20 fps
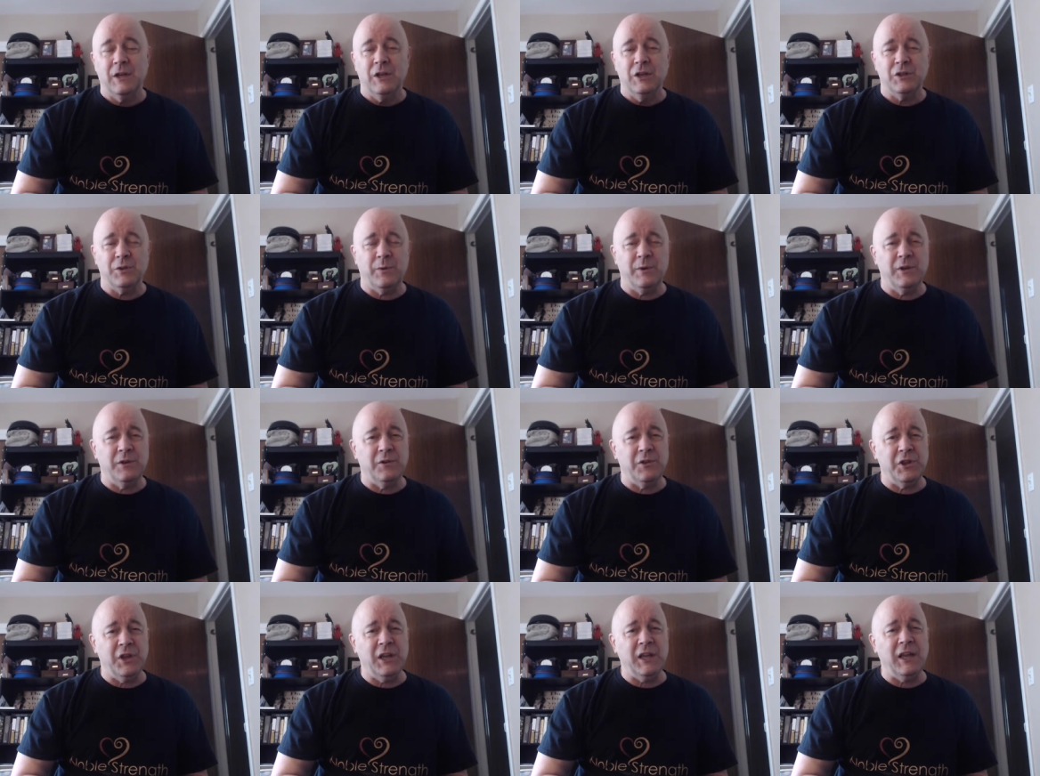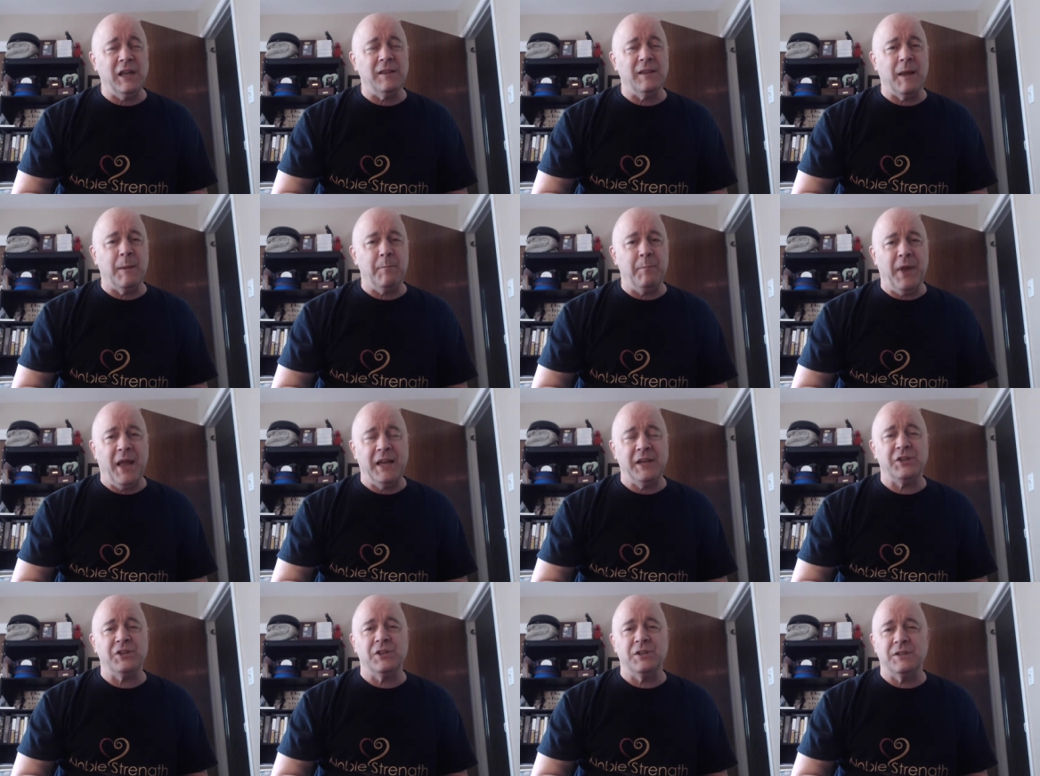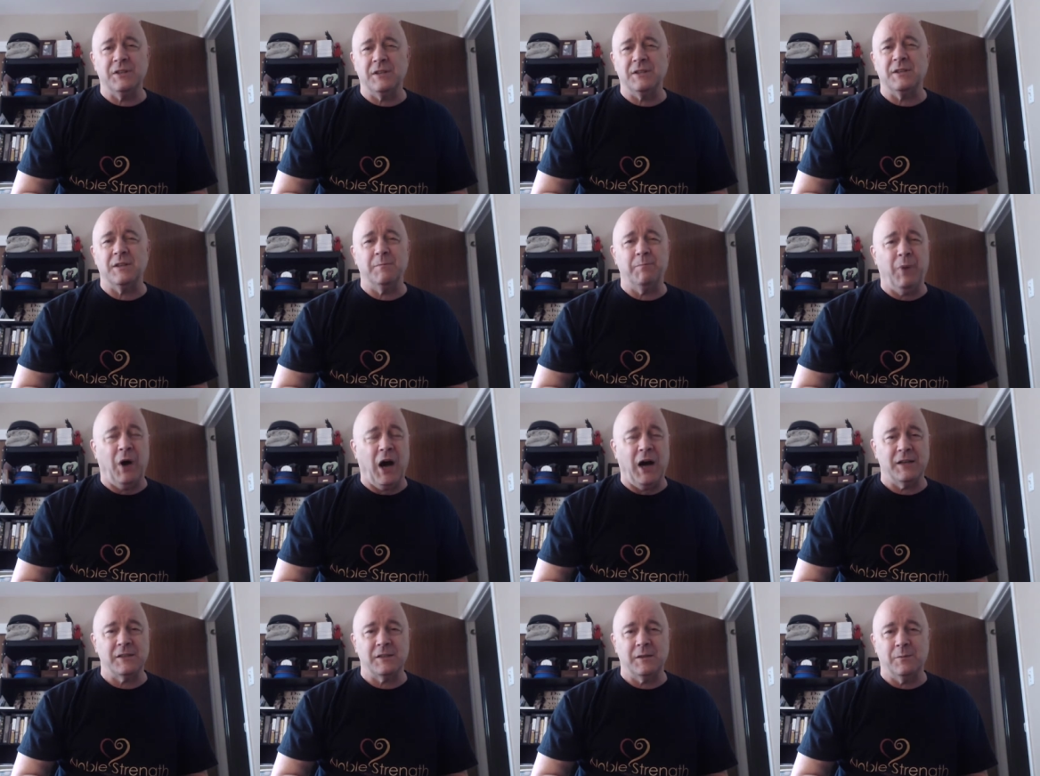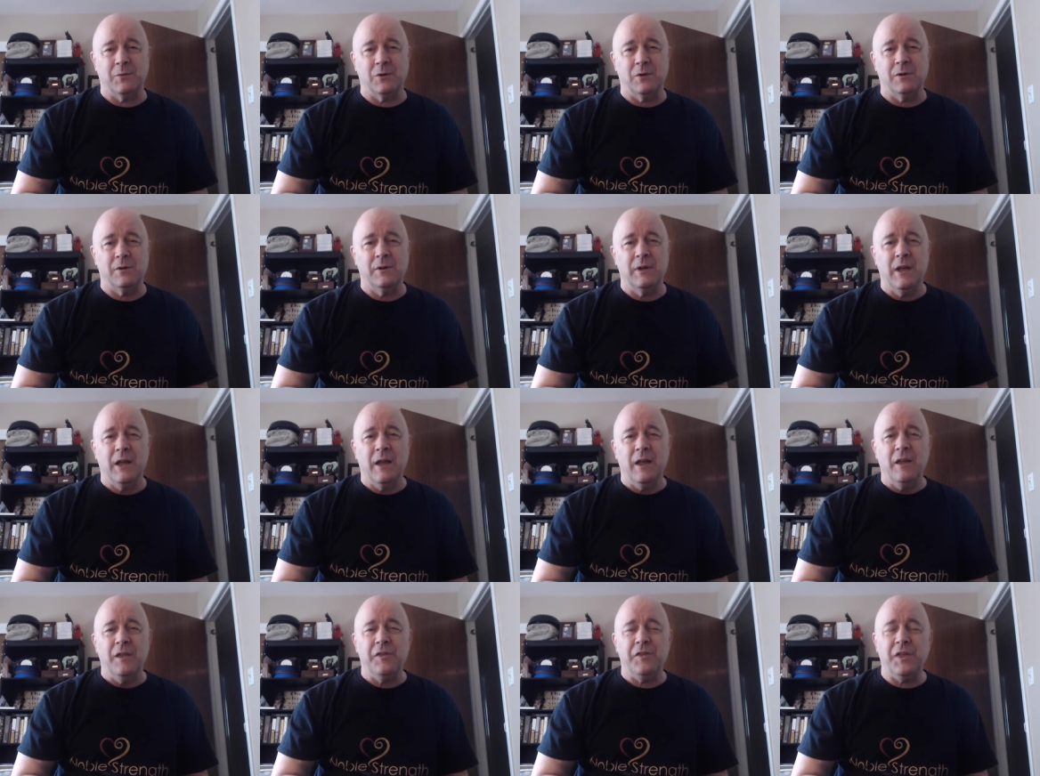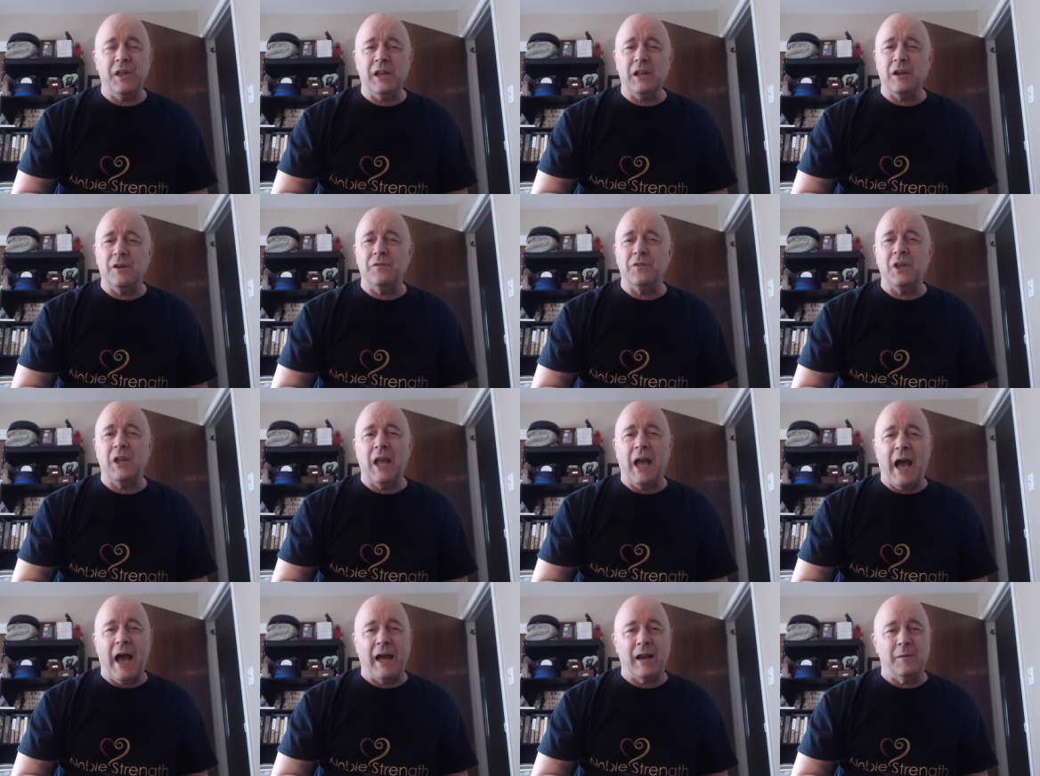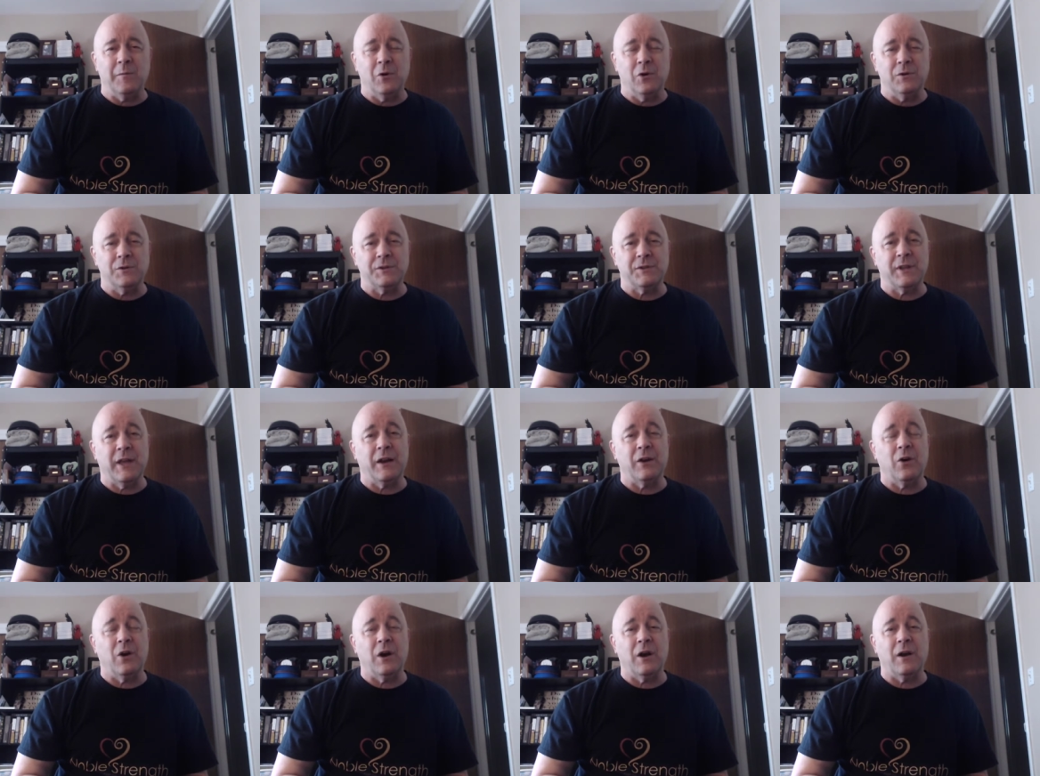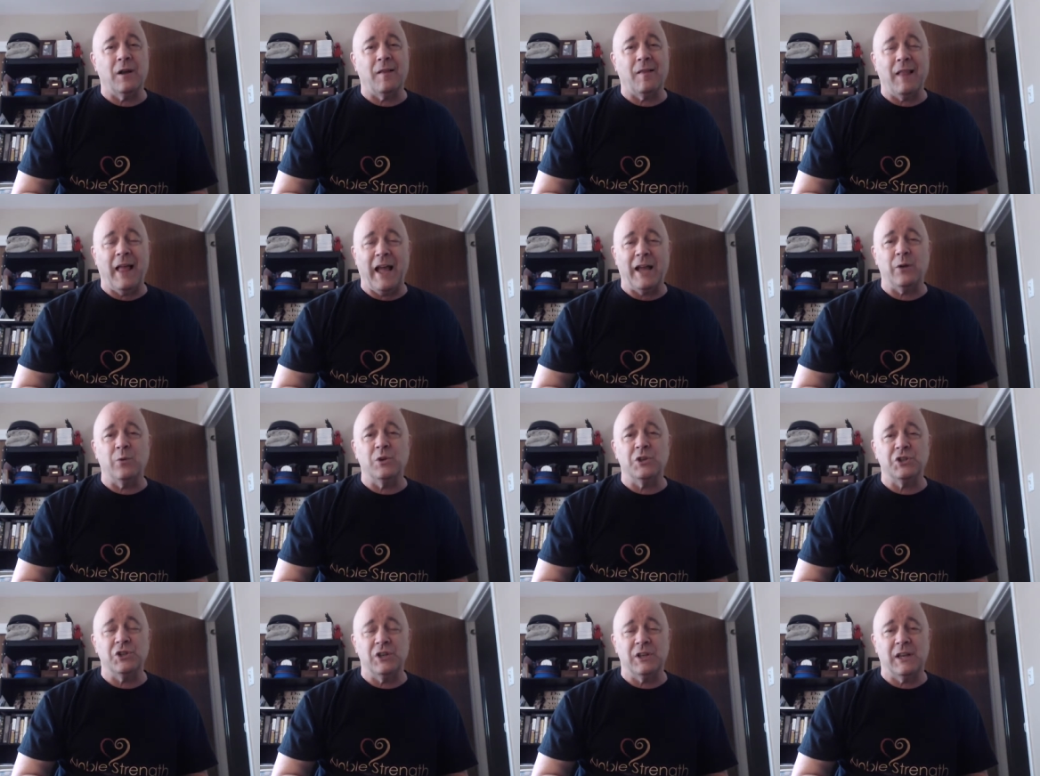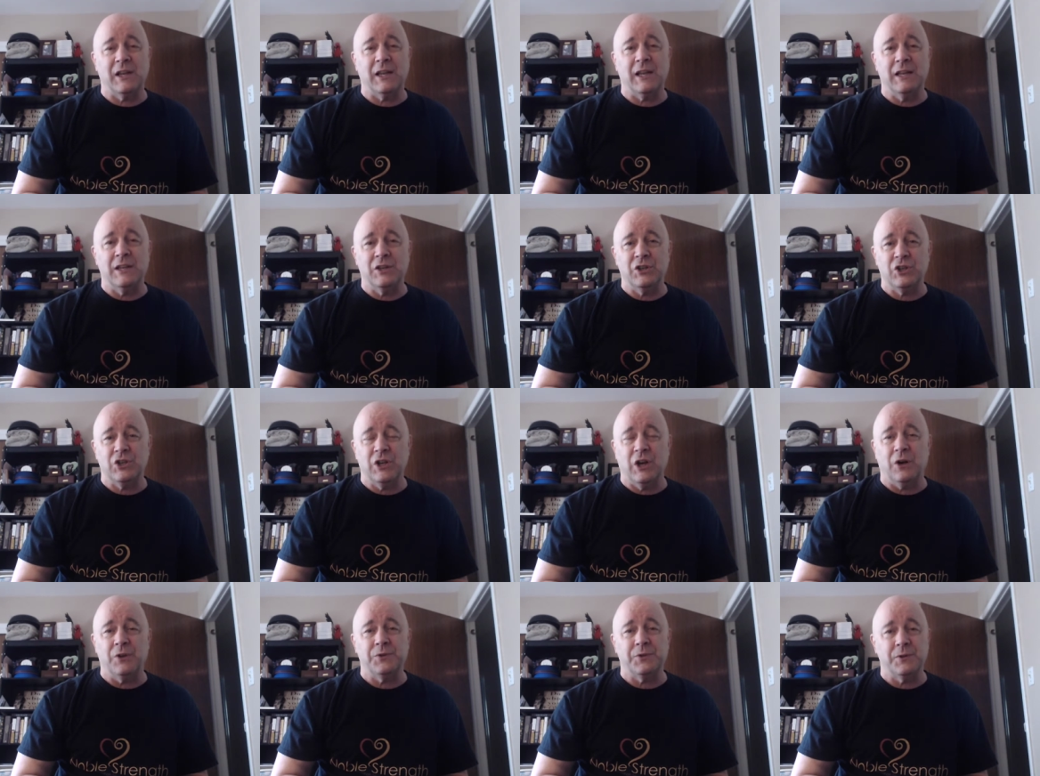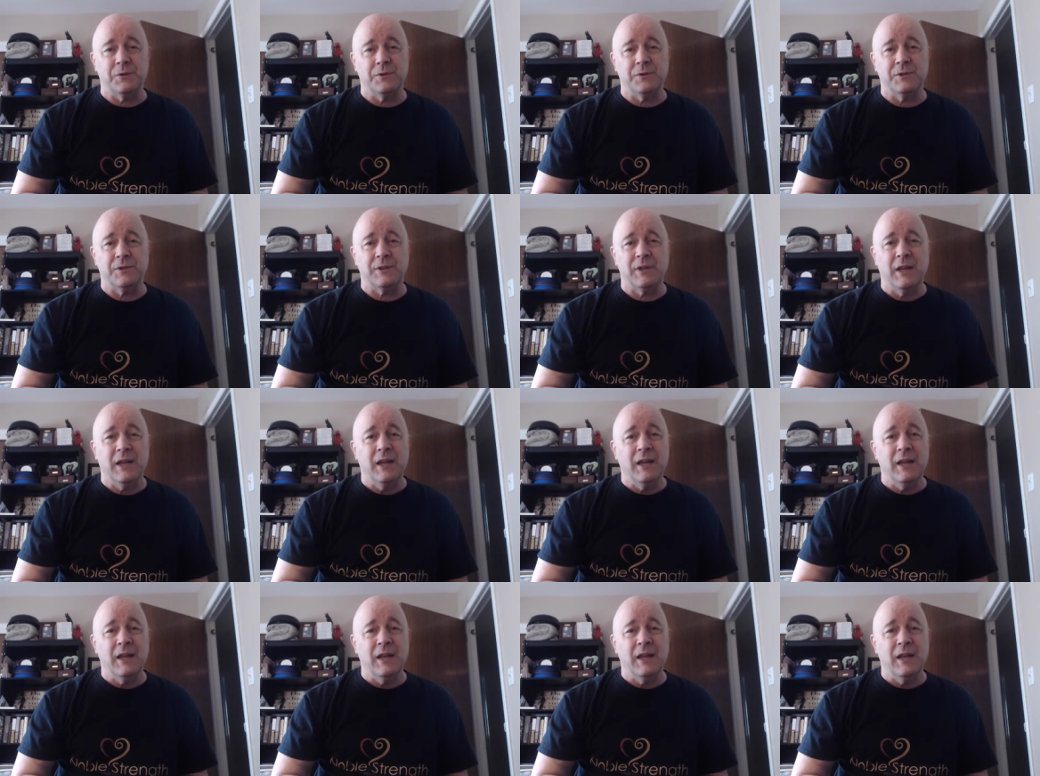So when you're thinking that patience is impossible, think of the animals that are languishing in shelters.